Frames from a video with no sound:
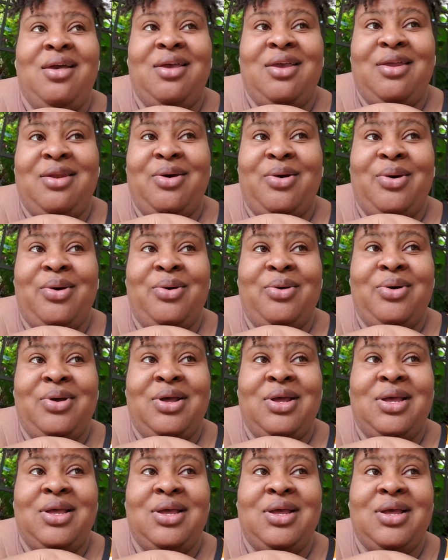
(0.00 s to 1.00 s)
You know,
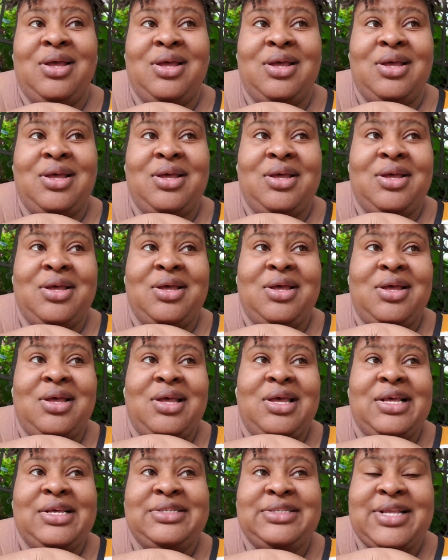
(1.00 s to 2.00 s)

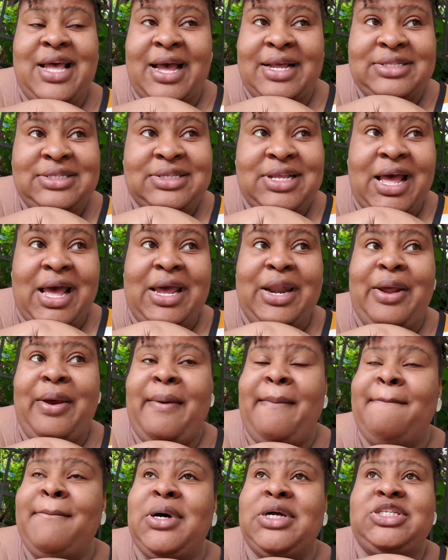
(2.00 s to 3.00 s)
sad,
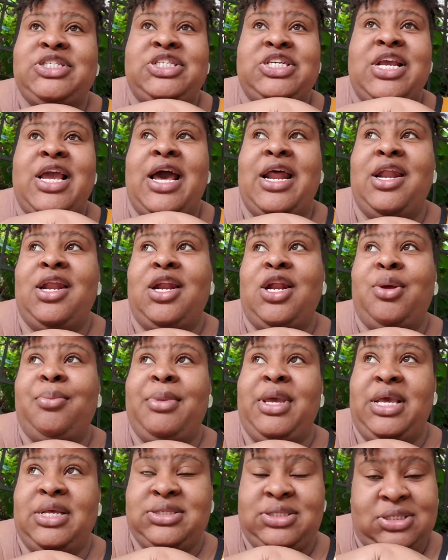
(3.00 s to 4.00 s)
but she had an
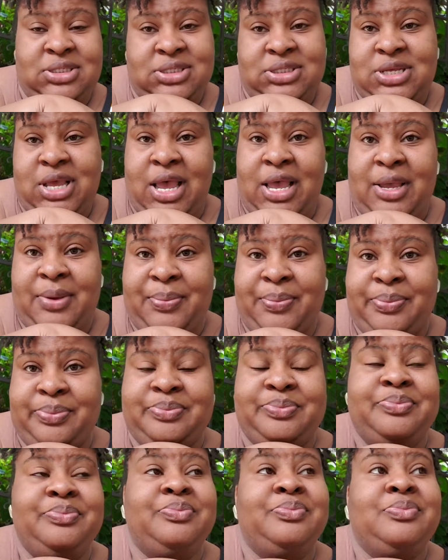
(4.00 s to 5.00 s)
amazing time.
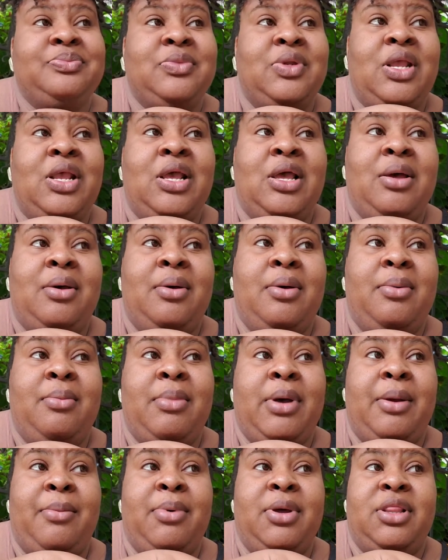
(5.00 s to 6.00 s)

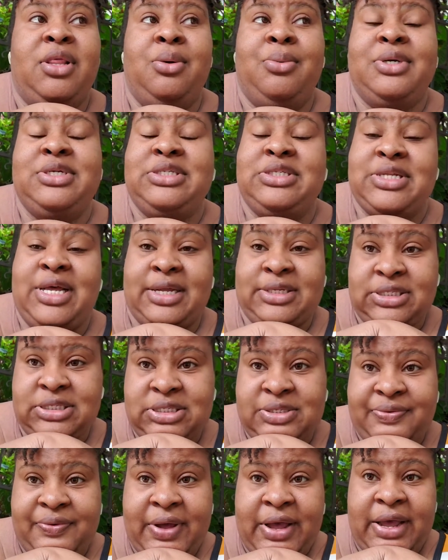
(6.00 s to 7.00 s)
My brother was
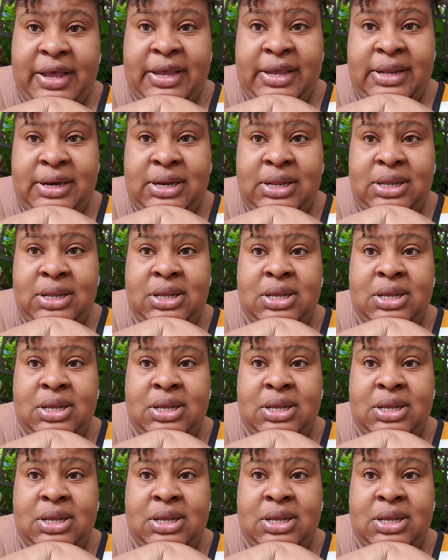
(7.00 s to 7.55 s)
satisfied.